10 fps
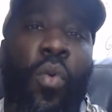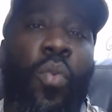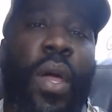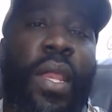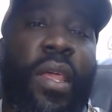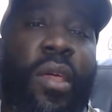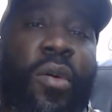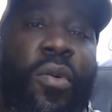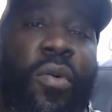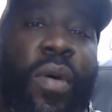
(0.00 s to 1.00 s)
when
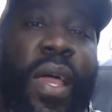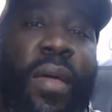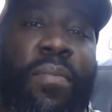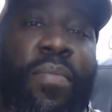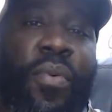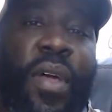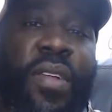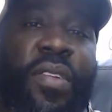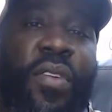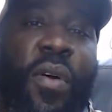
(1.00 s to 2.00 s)
you
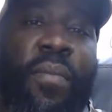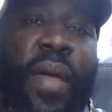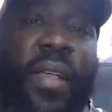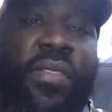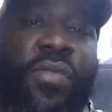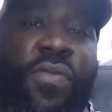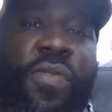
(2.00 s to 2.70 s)
embrace your mantle